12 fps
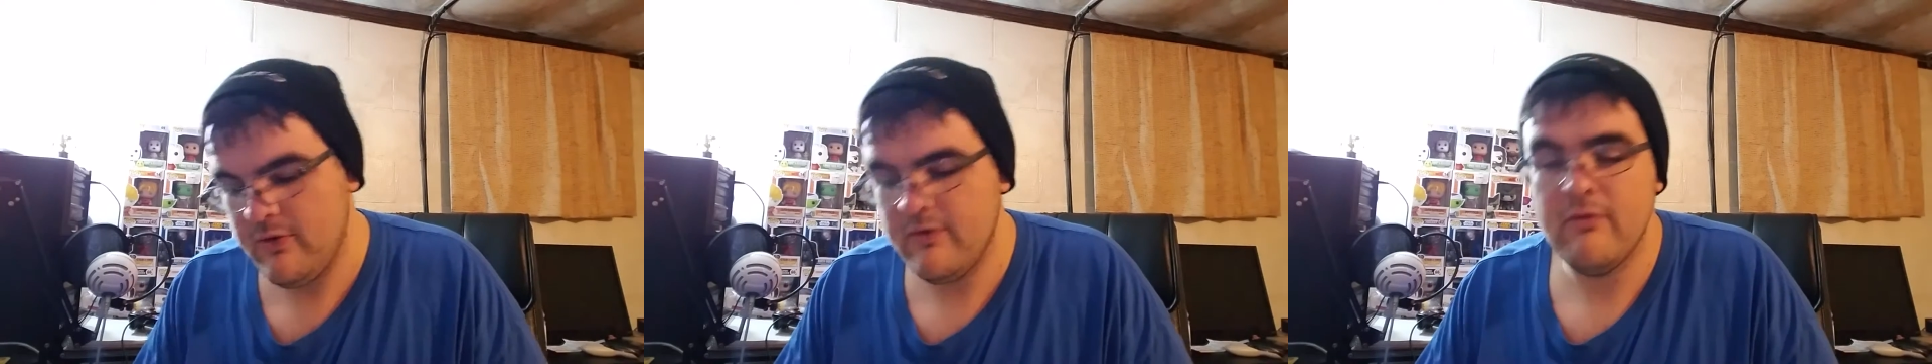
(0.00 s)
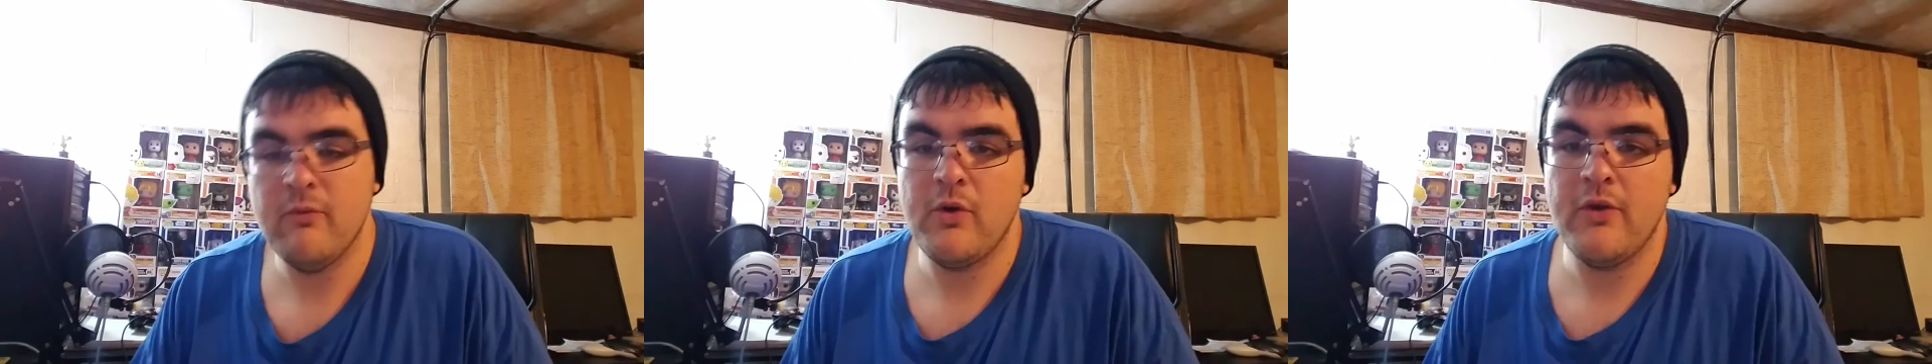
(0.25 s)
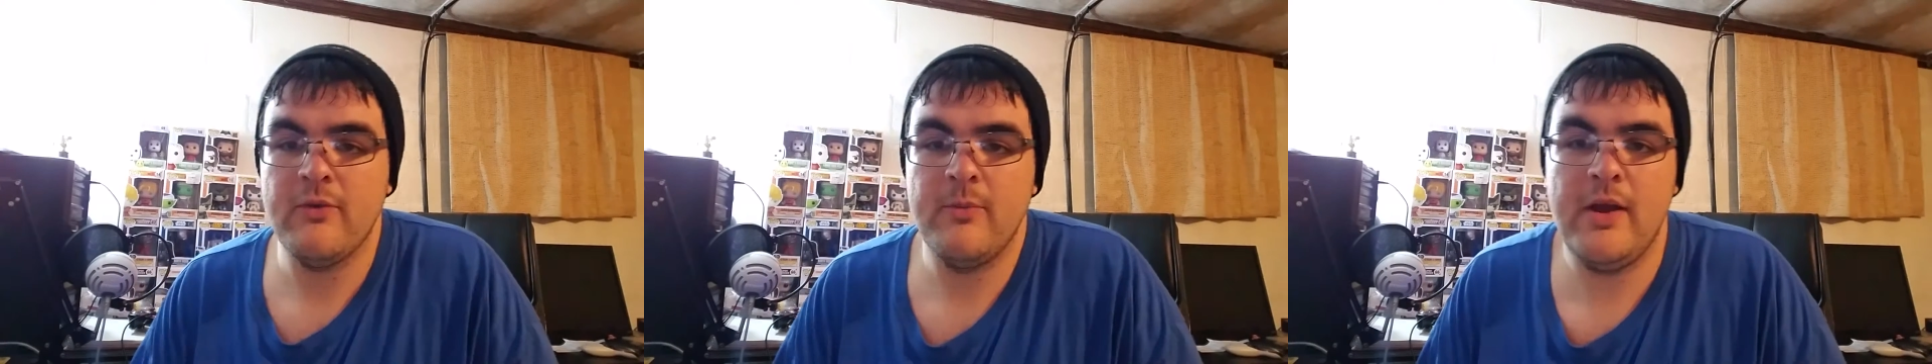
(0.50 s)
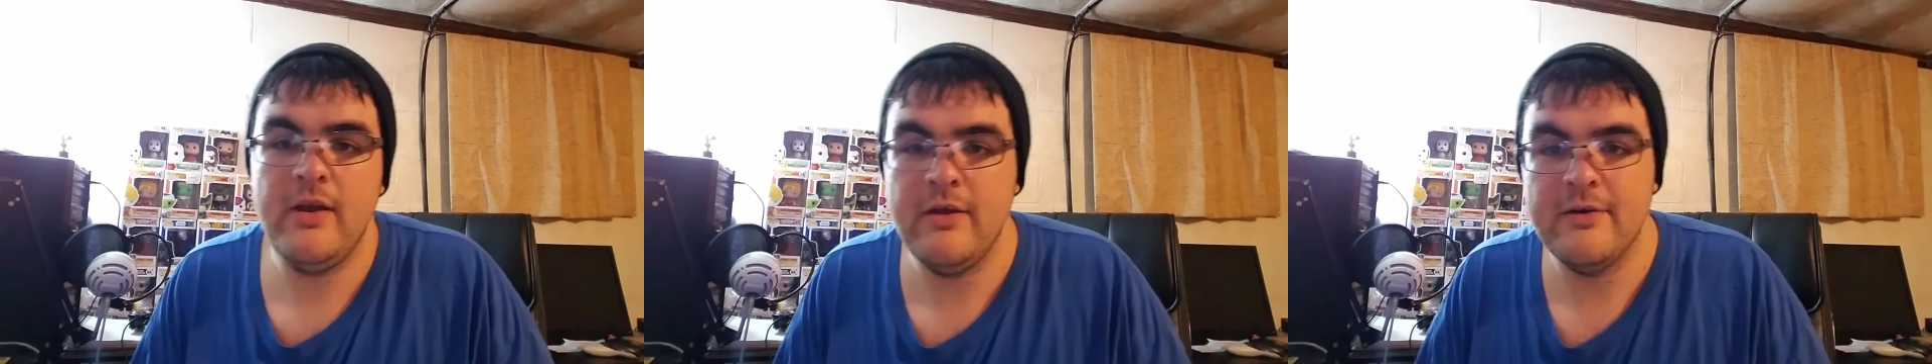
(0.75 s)
at
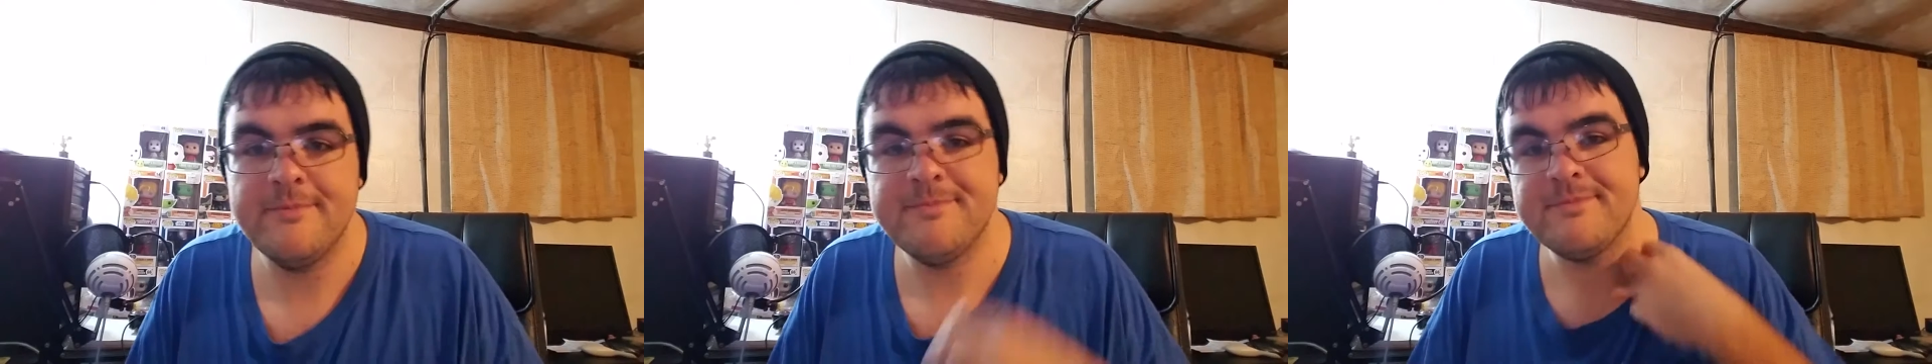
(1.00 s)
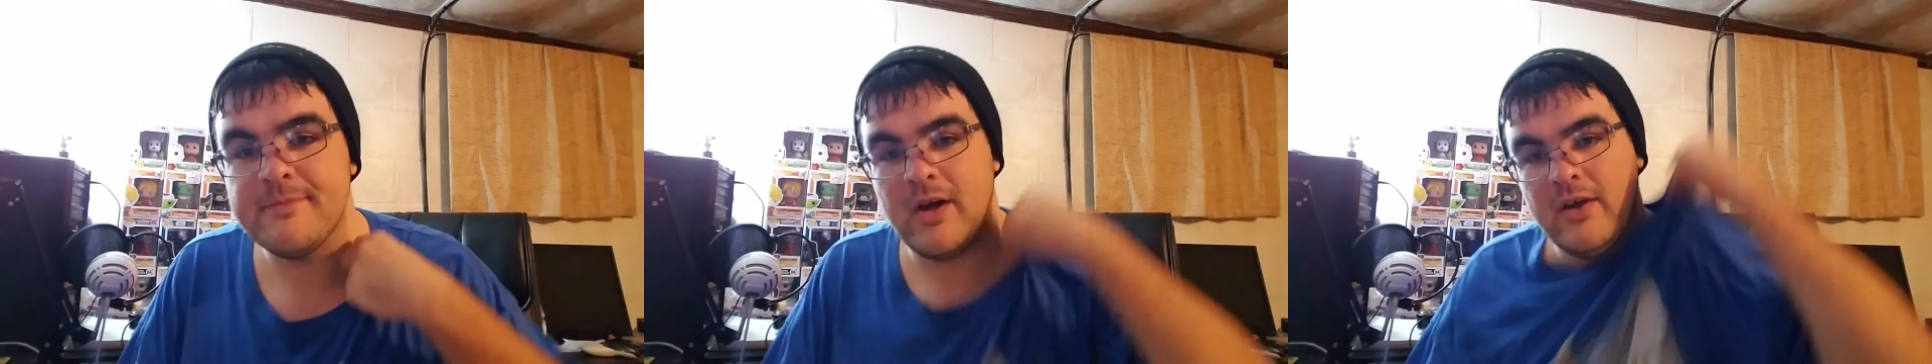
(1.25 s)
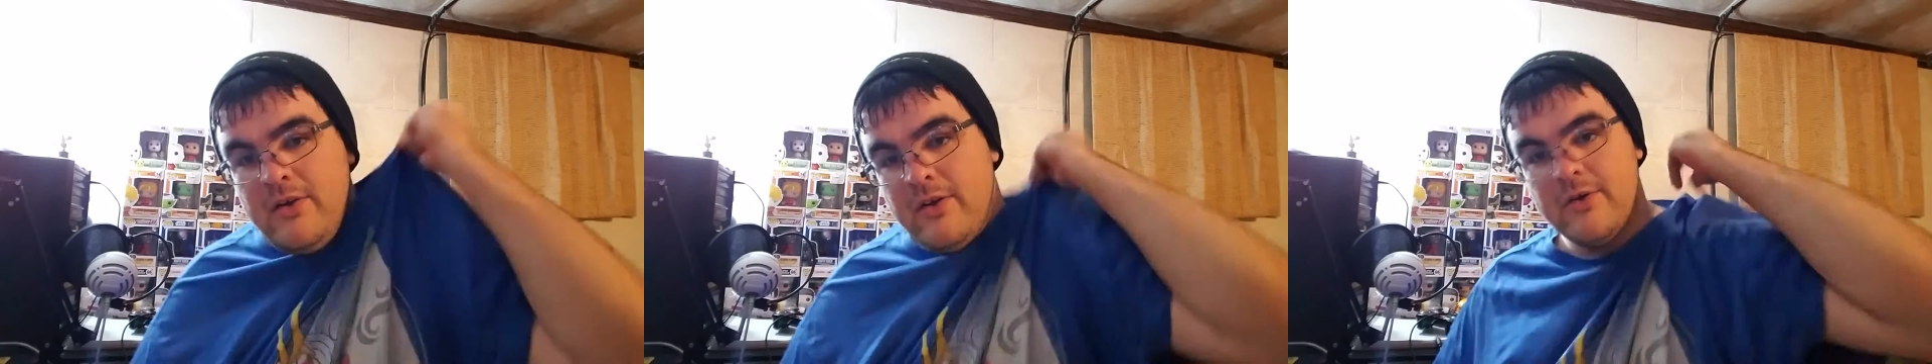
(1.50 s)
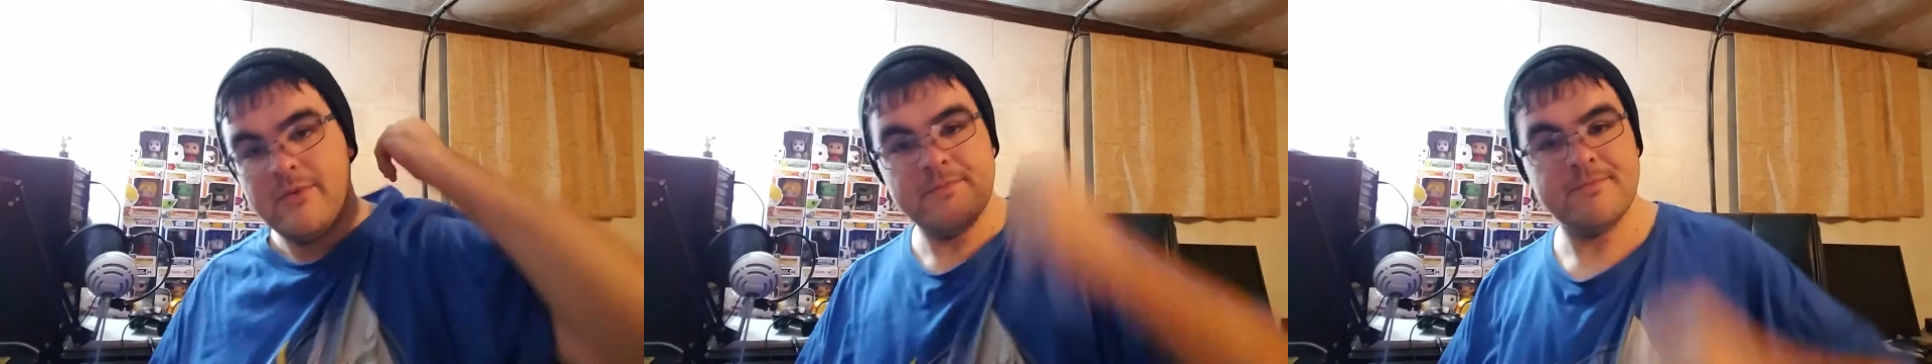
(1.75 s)
WrestleMania. I don't
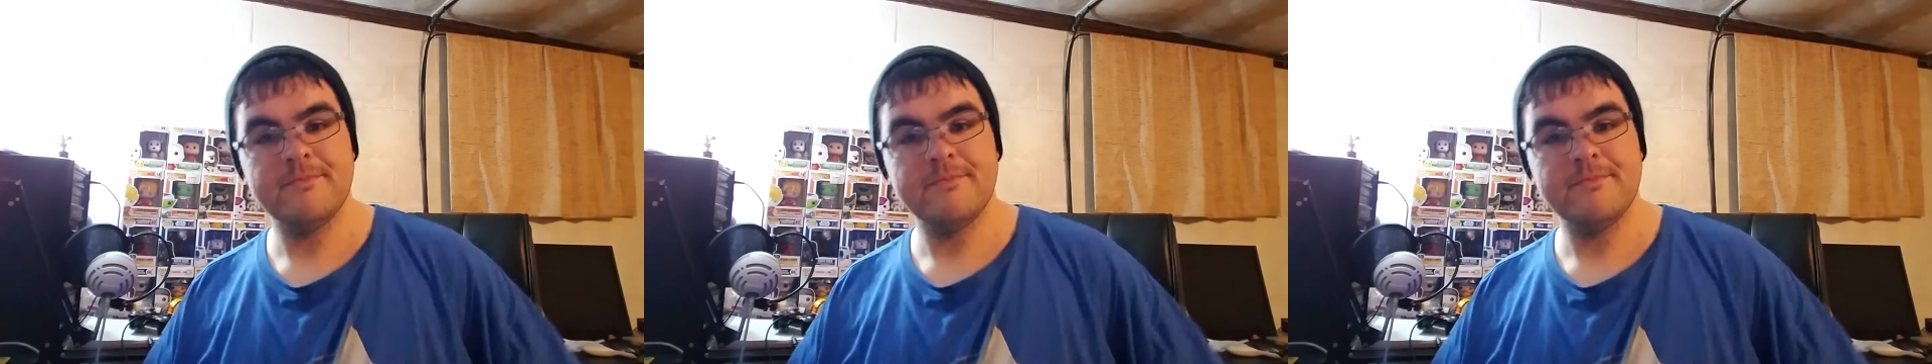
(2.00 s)
know.